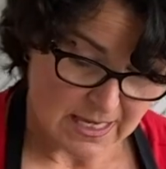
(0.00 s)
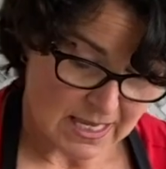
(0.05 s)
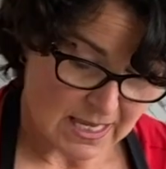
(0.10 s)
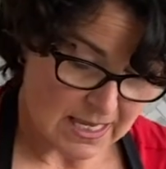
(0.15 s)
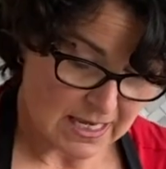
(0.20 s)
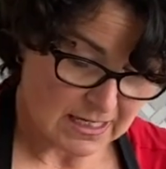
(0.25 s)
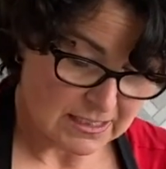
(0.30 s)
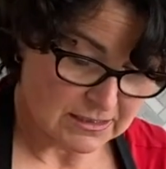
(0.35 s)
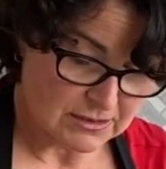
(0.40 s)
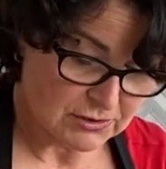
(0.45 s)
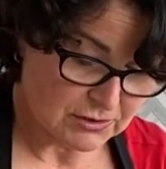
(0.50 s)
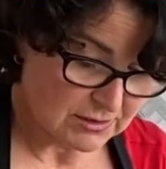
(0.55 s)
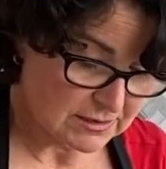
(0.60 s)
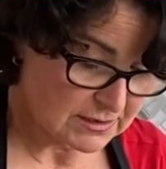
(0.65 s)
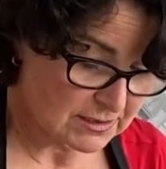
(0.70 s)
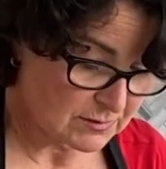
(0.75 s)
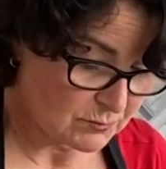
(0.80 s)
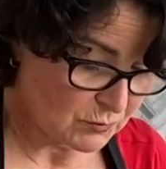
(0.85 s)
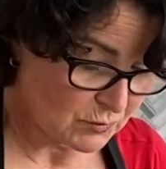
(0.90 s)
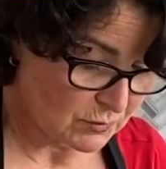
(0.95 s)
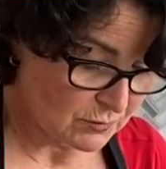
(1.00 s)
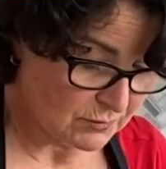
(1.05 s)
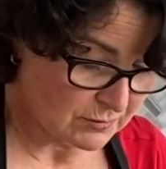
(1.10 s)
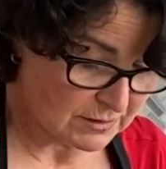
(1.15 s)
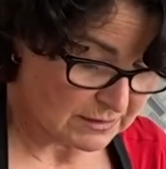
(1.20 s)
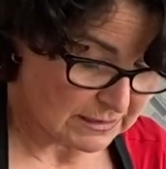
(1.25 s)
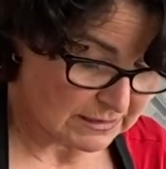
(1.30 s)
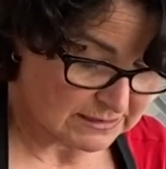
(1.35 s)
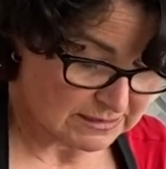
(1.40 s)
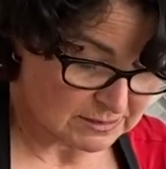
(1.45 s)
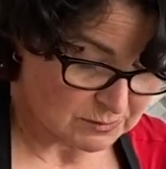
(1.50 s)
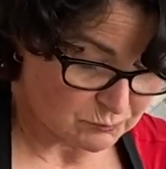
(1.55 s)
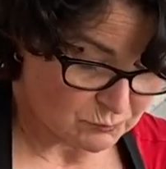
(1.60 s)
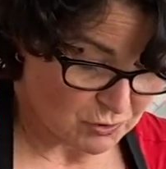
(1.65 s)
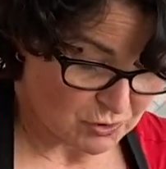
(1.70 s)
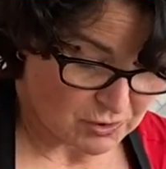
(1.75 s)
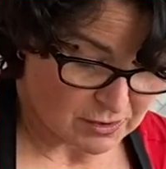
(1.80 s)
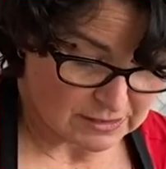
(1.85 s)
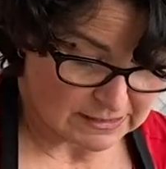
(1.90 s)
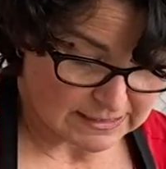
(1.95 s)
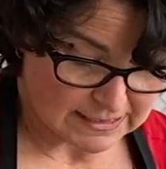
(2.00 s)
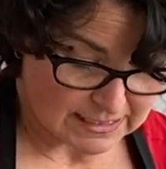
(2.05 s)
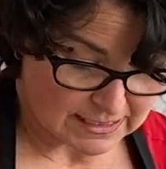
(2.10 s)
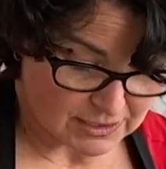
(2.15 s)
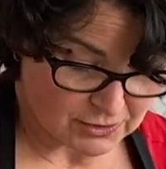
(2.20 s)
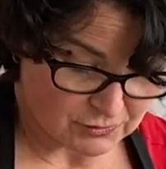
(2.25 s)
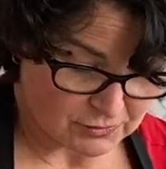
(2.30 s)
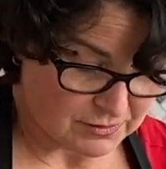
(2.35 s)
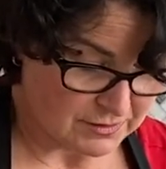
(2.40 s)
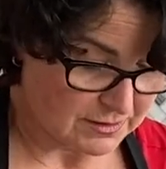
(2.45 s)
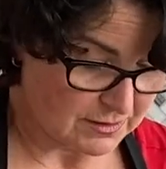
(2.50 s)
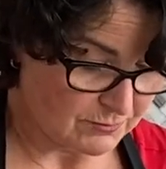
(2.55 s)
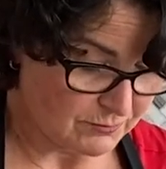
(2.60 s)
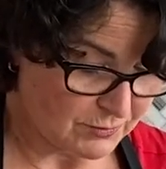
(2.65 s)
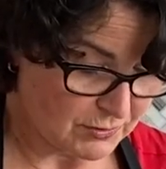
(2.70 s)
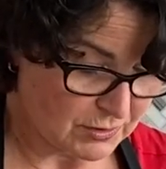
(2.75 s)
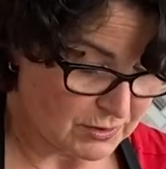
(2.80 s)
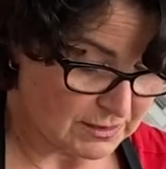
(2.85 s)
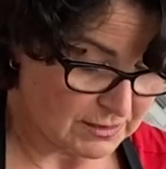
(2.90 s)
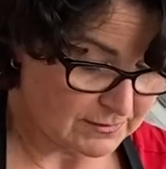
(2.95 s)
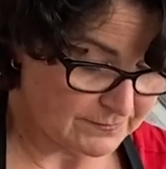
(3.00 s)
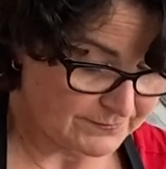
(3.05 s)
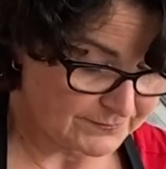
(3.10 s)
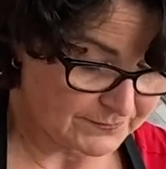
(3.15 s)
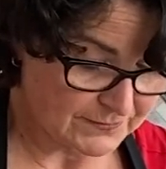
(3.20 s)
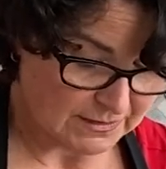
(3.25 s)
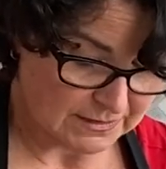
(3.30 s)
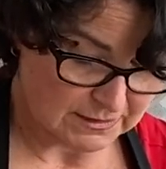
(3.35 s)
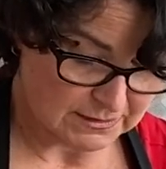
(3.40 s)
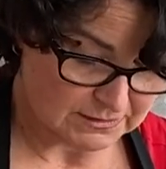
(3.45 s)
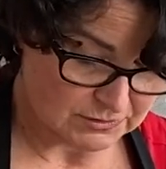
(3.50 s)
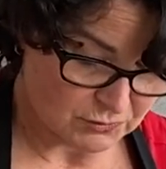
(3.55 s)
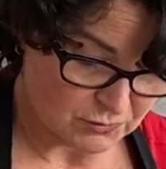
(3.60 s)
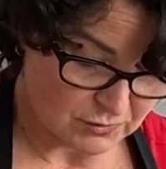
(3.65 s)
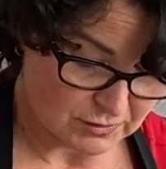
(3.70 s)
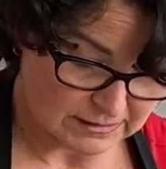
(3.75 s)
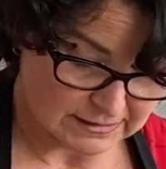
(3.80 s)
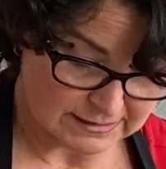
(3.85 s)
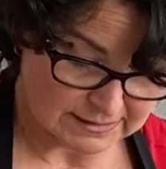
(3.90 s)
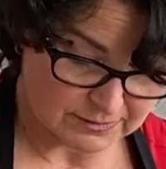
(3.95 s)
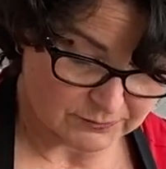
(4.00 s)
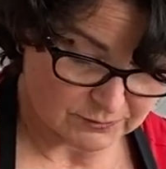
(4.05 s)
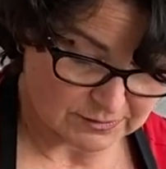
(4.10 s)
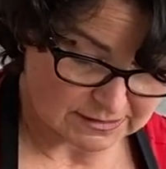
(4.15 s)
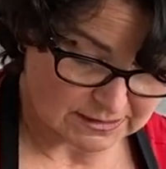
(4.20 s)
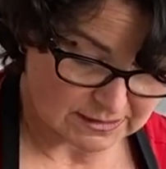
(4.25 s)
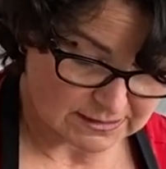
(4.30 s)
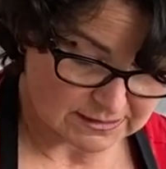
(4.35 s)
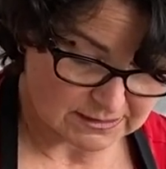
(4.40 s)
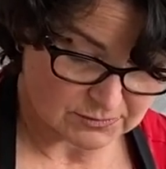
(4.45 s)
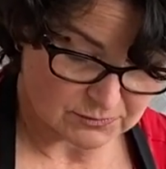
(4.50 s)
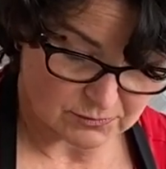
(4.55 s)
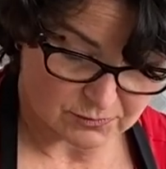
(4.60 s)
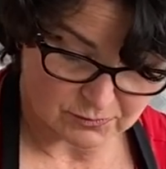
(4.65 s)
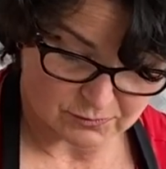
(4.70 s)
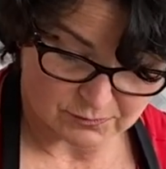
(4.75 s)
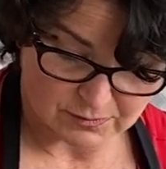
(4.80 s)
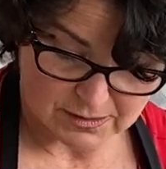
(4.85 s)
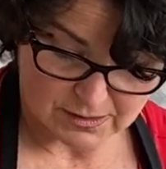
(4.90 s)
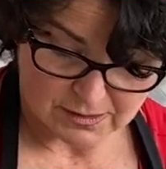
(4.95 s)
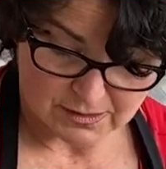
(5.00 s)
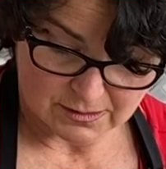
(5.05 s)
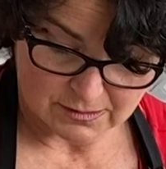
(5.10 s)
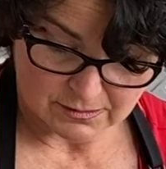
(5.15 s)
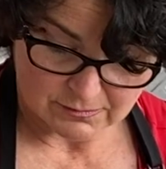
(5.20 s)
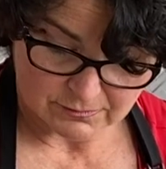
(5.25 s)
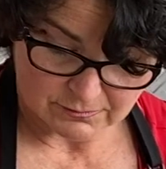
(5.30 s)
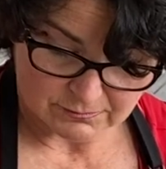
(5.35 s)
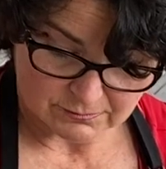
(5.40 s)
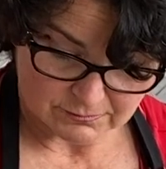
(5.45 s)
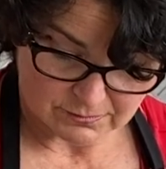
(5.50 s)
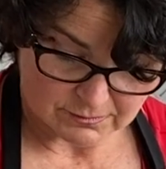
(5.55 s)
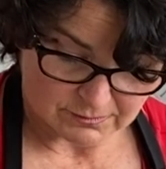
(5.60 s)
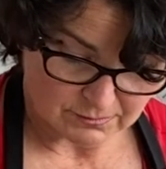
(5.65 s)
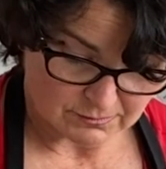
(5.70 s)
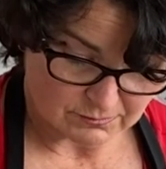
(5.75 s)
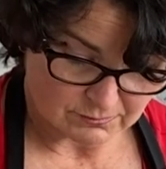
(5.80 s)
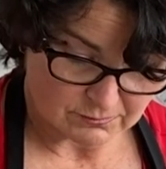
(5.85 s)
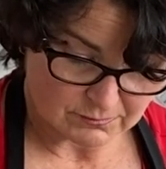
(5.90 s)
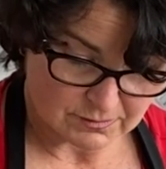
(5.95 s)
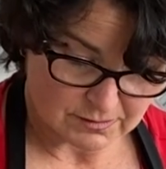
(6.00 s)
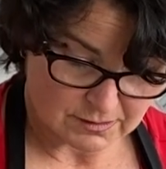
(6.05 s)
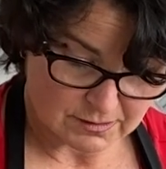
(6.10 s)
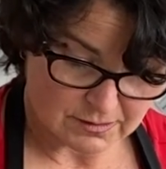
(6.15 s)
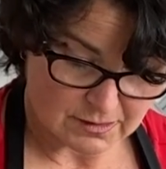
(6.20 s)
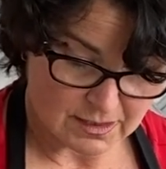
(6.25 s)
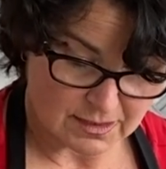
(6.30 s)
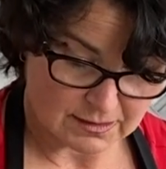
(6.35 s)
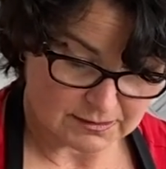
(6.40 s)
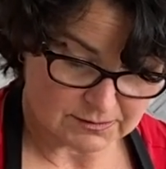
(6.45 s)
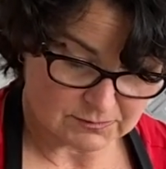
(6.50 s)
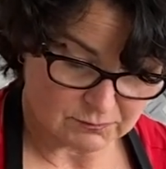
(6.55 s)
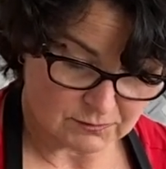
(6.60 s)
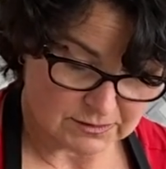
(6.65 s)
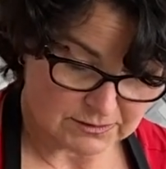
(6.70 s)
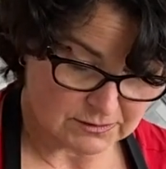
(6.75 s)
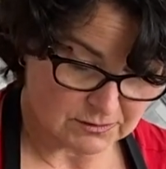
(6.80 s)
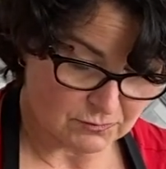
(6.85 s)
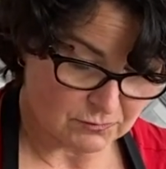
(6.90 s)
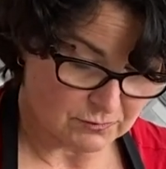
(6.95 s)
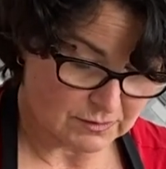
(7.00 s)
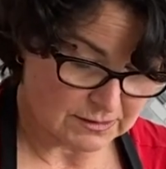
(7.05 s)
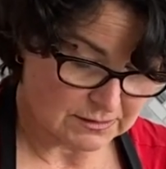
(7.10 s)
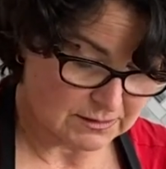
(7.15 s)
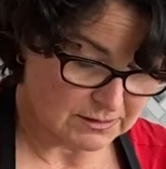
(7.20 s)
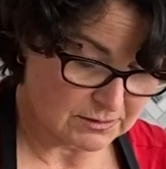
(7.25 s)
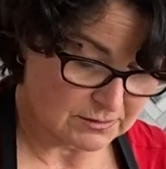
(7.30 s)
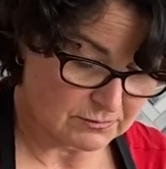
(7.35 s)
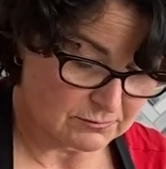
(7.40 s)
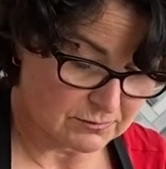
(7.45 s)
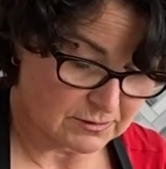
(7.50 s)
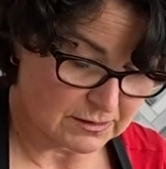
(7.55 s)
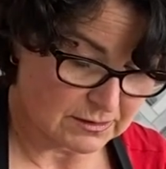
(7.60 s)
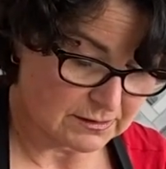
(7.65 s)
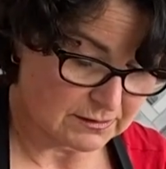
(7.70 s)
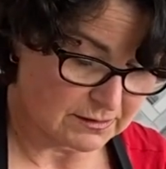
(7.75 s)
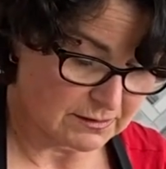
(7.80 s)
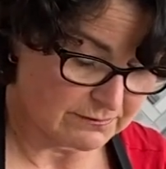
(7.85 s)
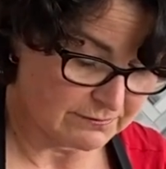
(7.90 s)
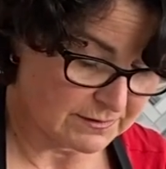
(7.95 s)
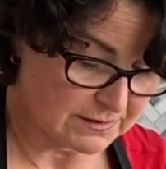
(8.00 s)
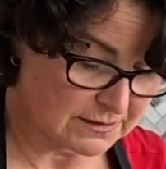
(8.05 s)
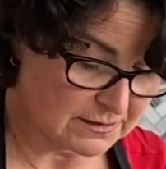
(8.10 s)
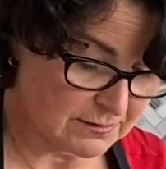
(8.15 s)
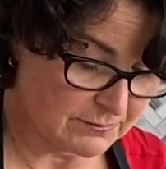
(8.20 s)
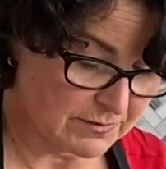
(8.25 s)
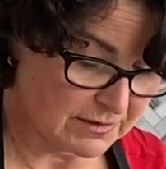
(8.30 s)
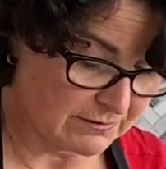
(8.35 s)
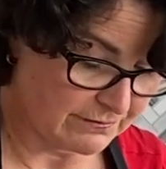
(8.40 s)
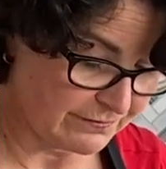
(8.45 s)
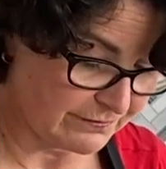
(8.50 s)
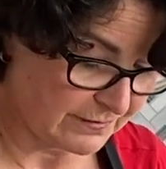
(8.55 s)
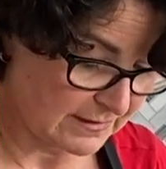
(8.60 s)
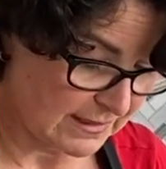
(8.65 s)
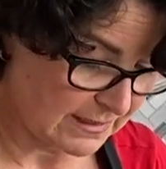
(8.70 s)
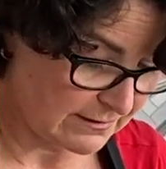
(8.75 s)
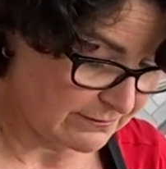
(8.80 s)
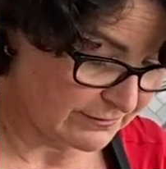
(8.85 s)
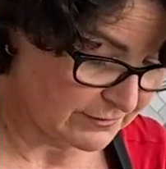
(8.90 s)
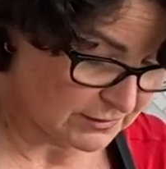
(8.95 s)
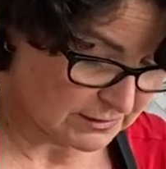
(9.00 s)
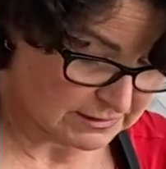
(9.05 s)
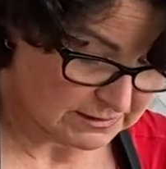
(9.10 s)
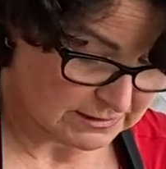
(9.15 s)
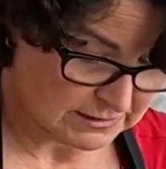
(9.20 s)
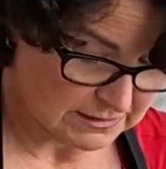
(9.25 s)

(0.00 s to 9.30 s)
And just smooth a small layer on the bottom. It's all liquidy, so that's what's going to give us some of the flavors.